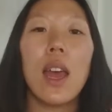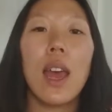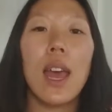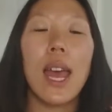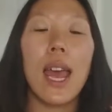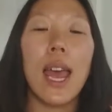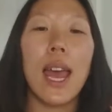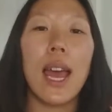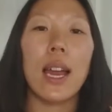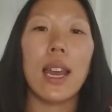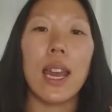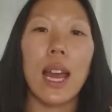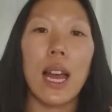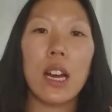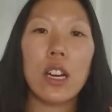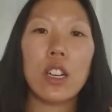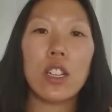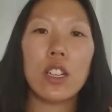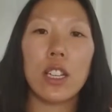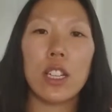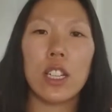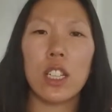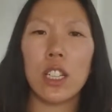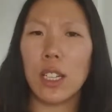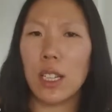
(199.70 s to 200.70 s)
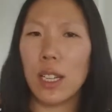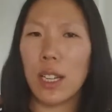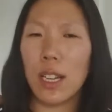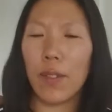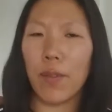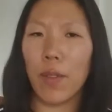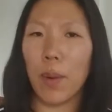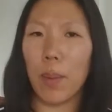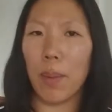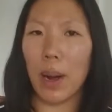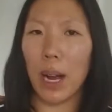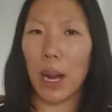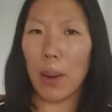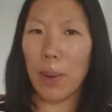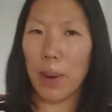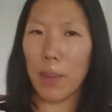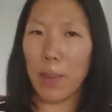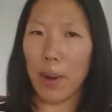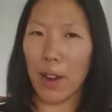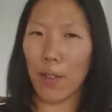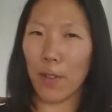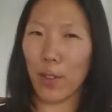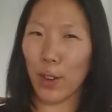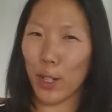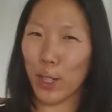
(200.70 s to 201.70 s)
And actually, she didn't even buy me
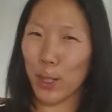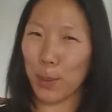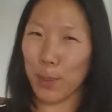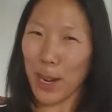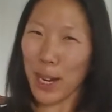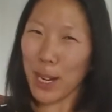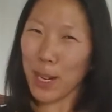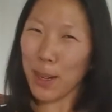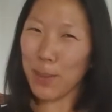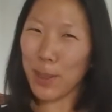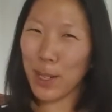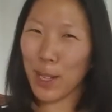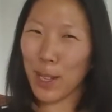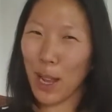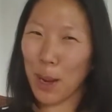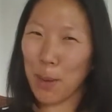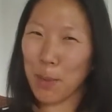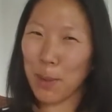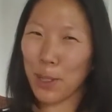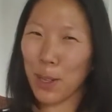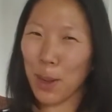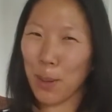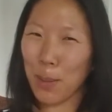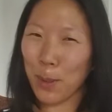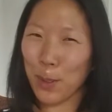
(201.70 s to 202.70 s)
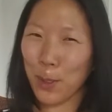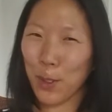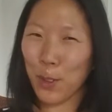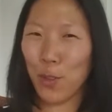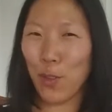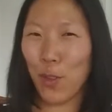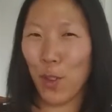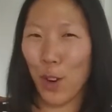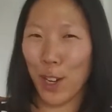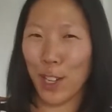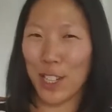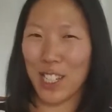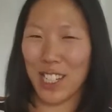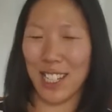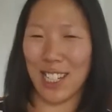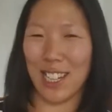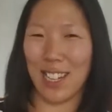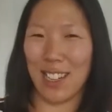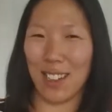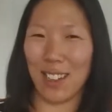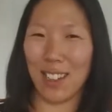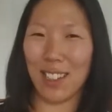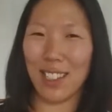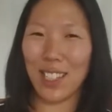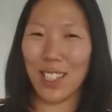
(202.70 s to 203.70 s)
my first makeup till I was almost
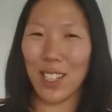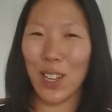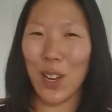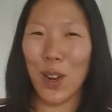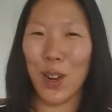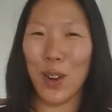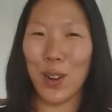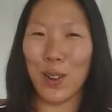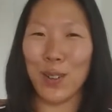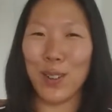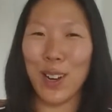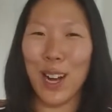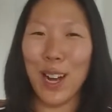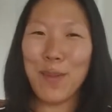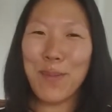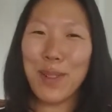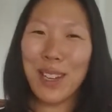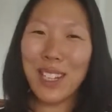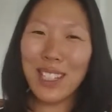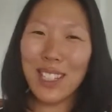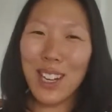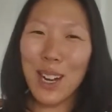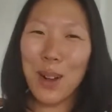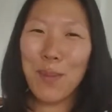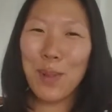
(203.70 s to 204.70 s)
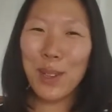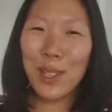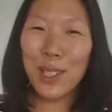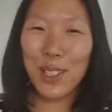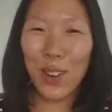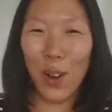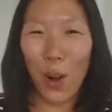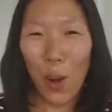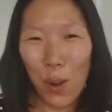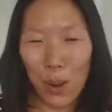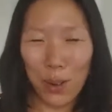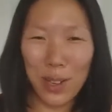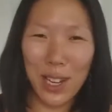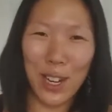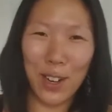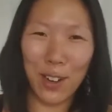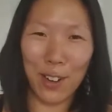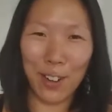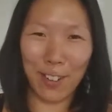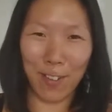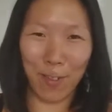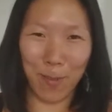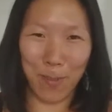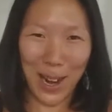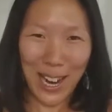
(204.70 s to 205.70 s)
14. So I missed almost a whole
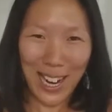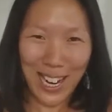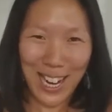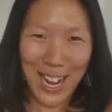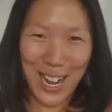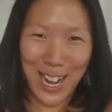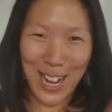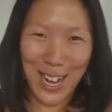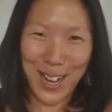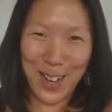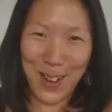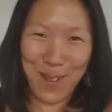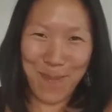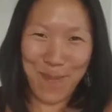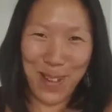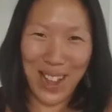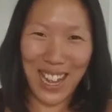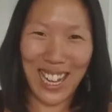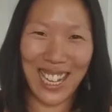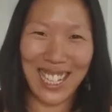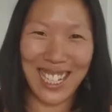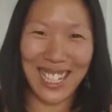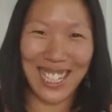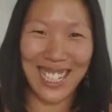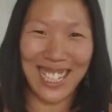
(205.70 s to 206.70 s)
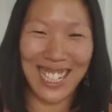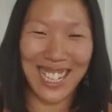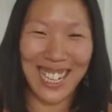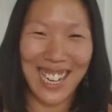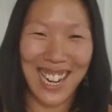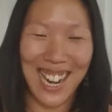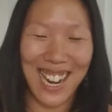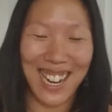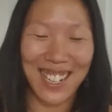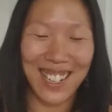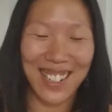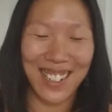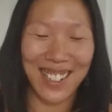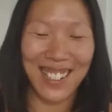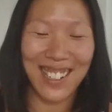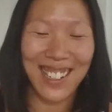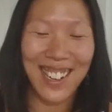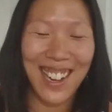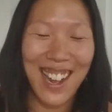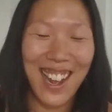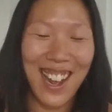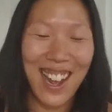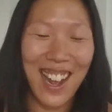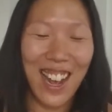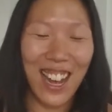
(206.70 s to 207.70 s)
year of makeup as a teenager,
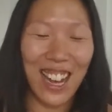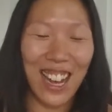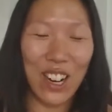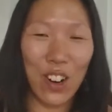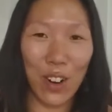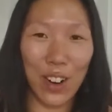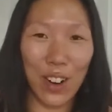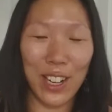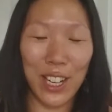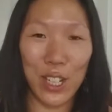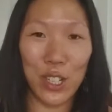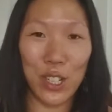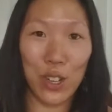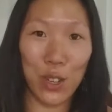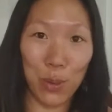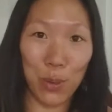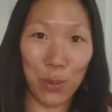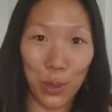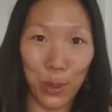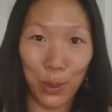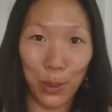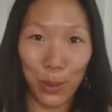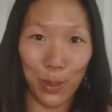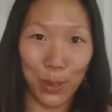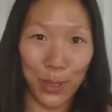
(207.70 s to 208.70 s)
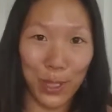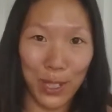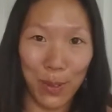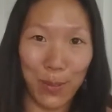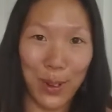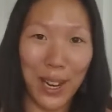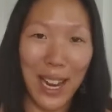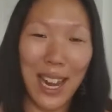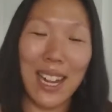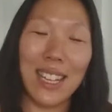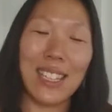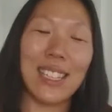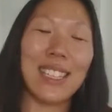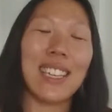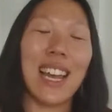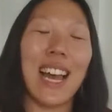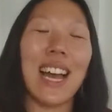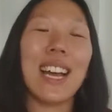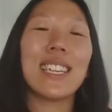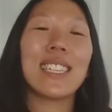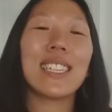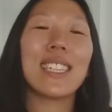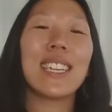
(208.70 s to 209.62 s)
according to the rules that we had set.